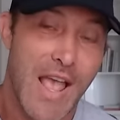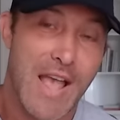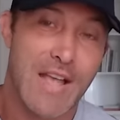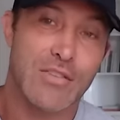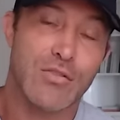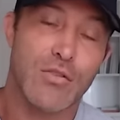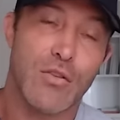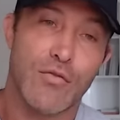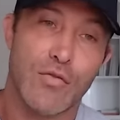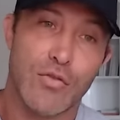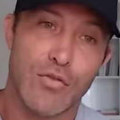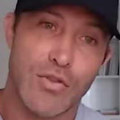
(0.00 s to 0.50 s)

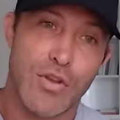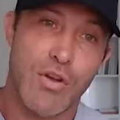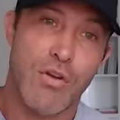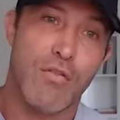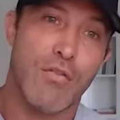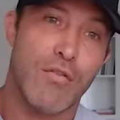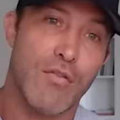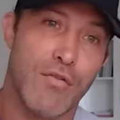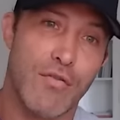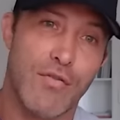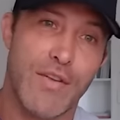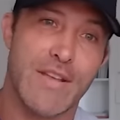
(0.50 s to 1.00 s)
And so if you
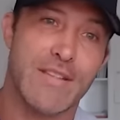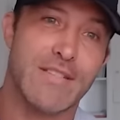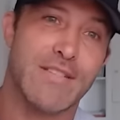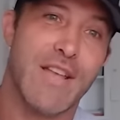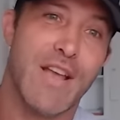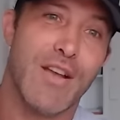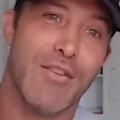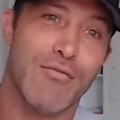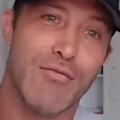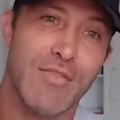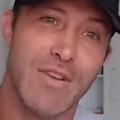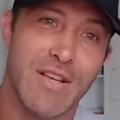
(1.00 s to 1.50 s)
don't face
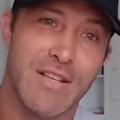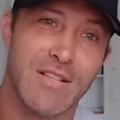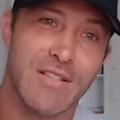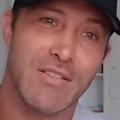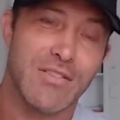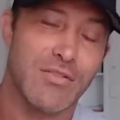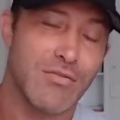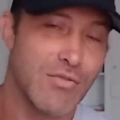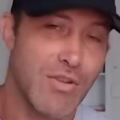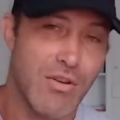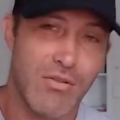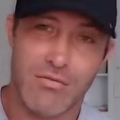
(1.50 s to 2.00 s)
that
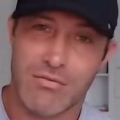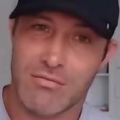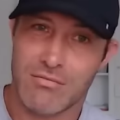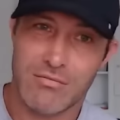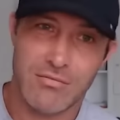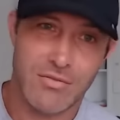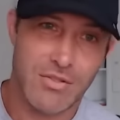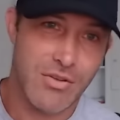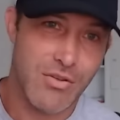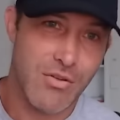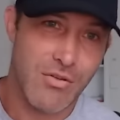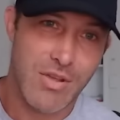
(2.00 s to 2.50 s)
risk, you don't
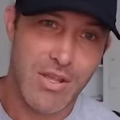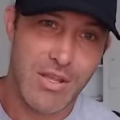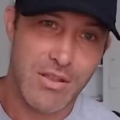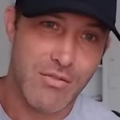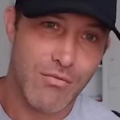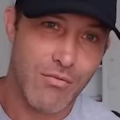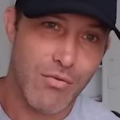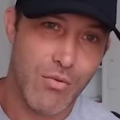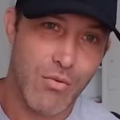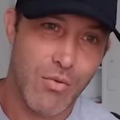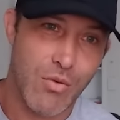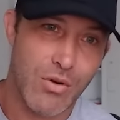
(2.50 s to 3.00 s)

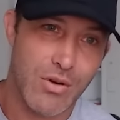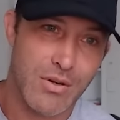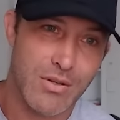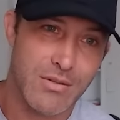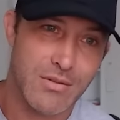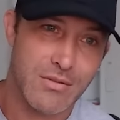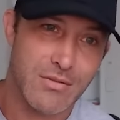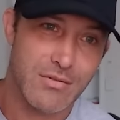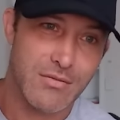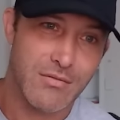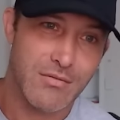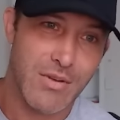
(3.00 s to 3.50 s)
get the
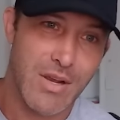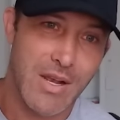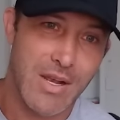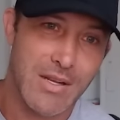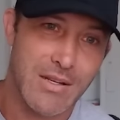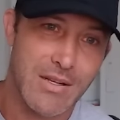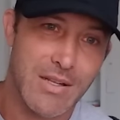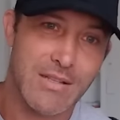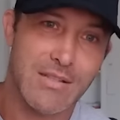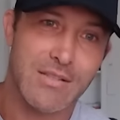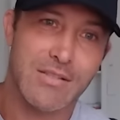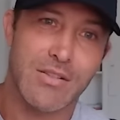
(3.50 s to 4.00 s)
reward,
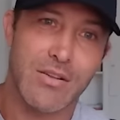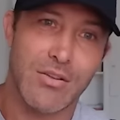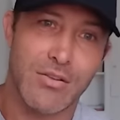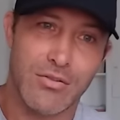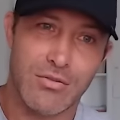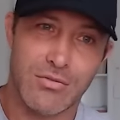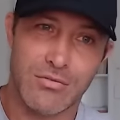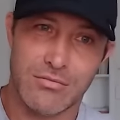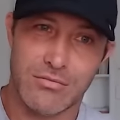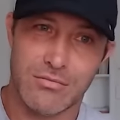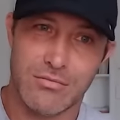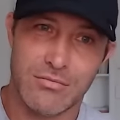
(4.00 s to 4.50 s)
right? And
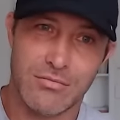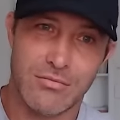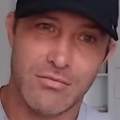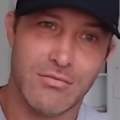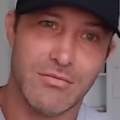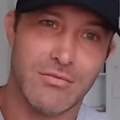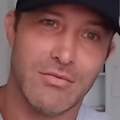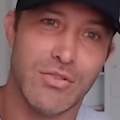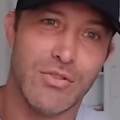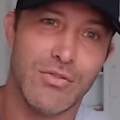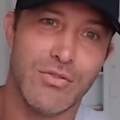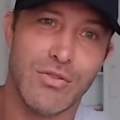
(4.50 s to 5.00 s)
so
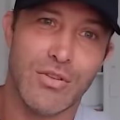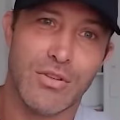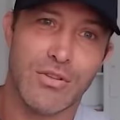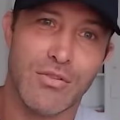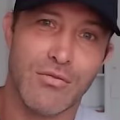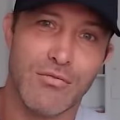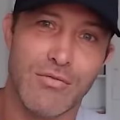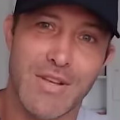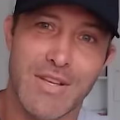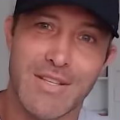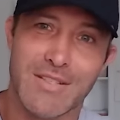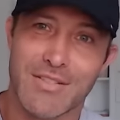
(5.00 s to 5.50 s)
you
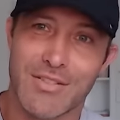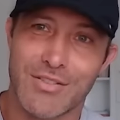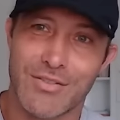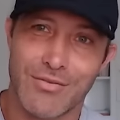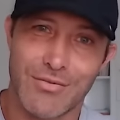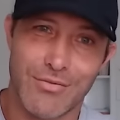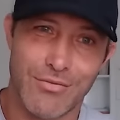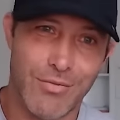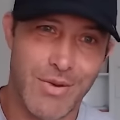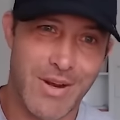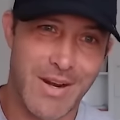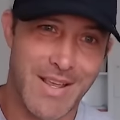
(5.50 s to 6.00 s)
took the risk.
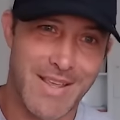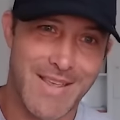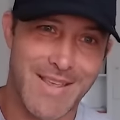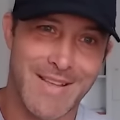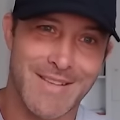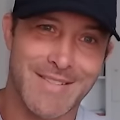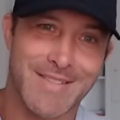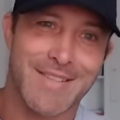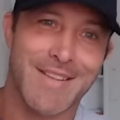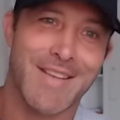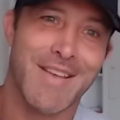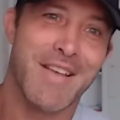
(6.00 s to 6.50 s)
You went
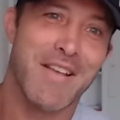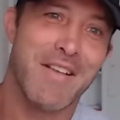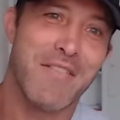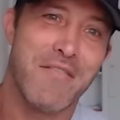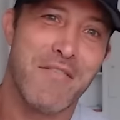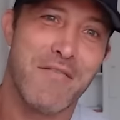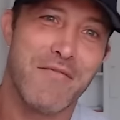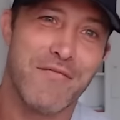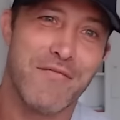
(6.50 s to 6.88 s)
against